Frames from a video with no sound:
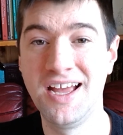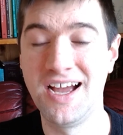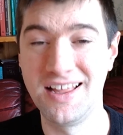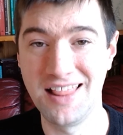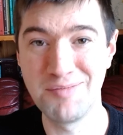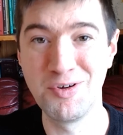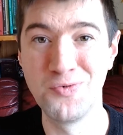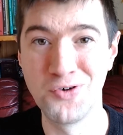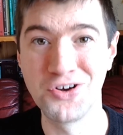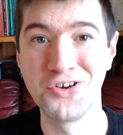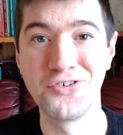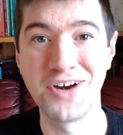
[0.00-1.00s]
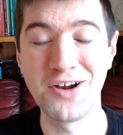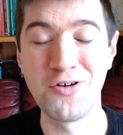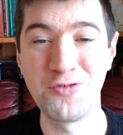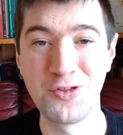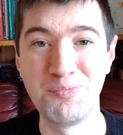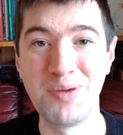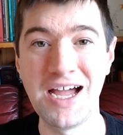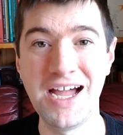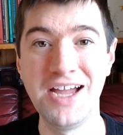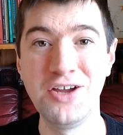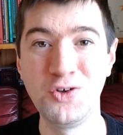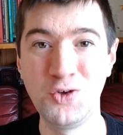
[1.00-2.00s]
And let me warn you right off the
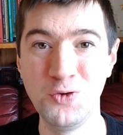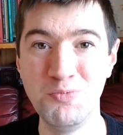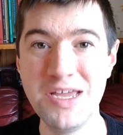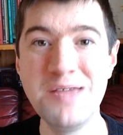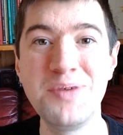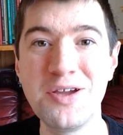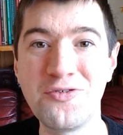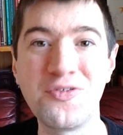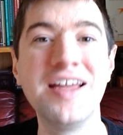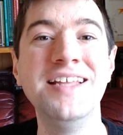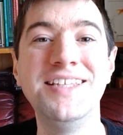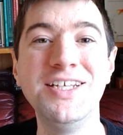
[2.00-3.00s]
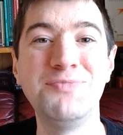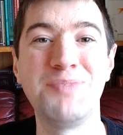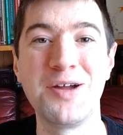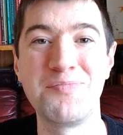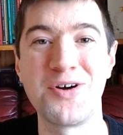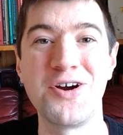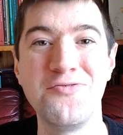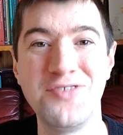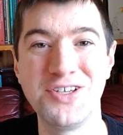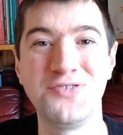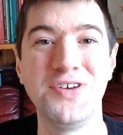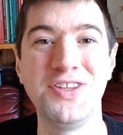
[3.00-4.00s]
bat, you may be offended by part of
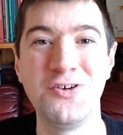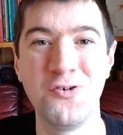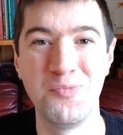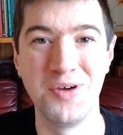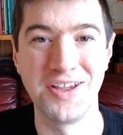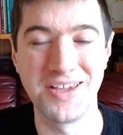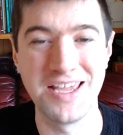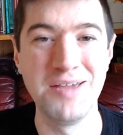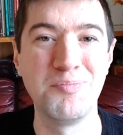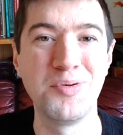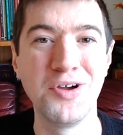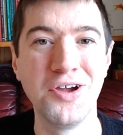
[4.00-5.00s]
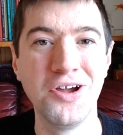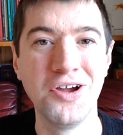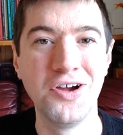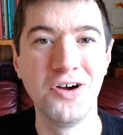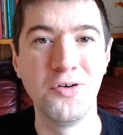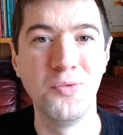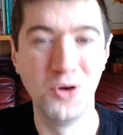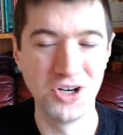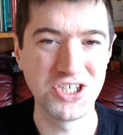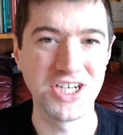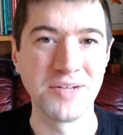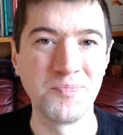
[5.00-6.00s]
this video, but keep
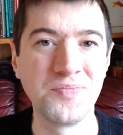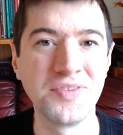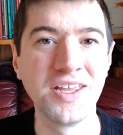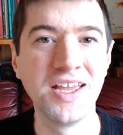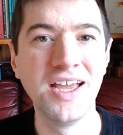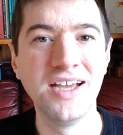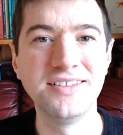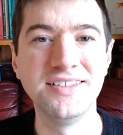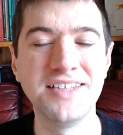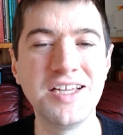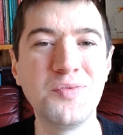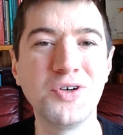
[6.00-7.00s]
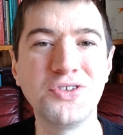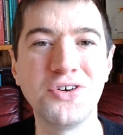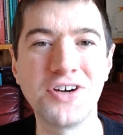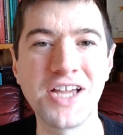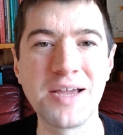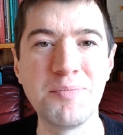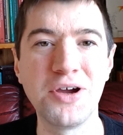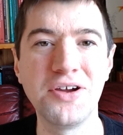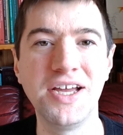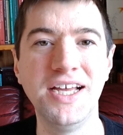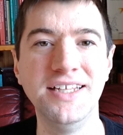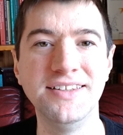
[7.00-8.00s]
watching. Today we're talking
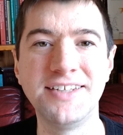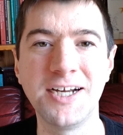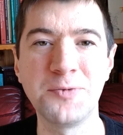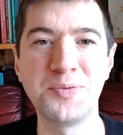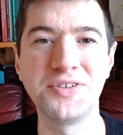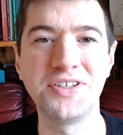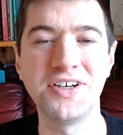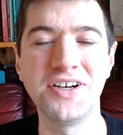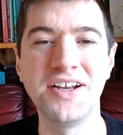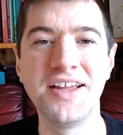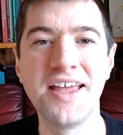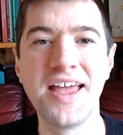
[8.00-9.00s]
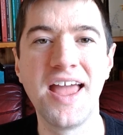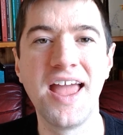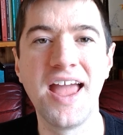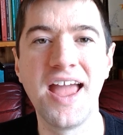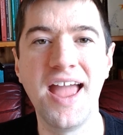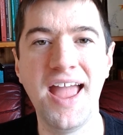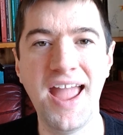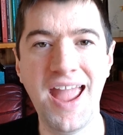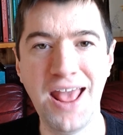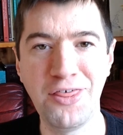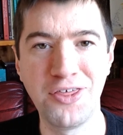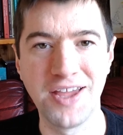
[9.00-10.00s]
about interpreter
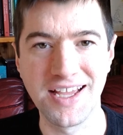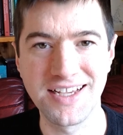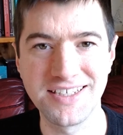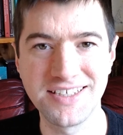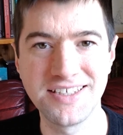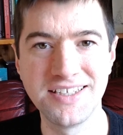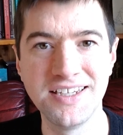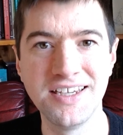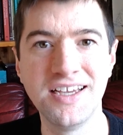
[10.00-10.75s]
ethics.